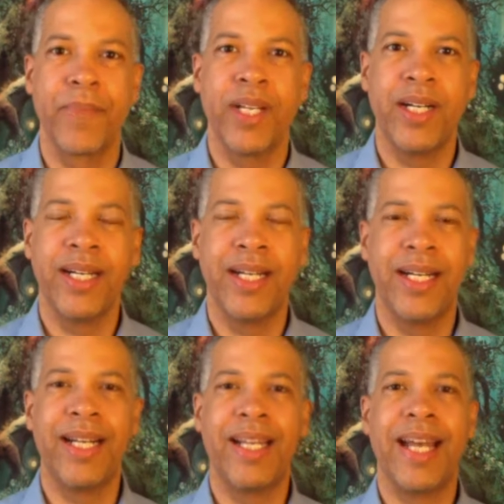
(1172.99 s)

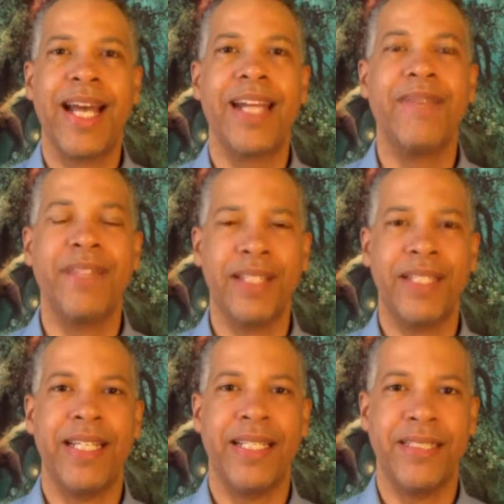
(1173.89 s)
A lot of the
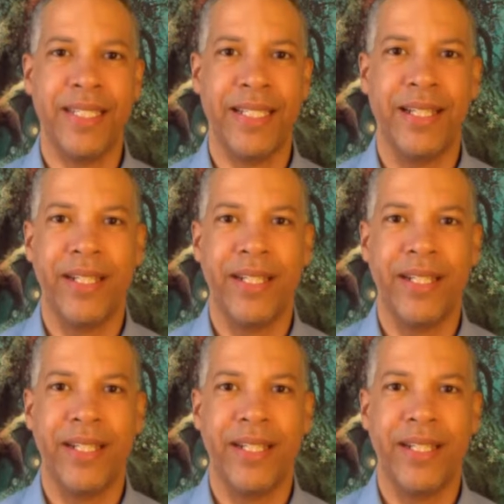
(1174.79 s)
things that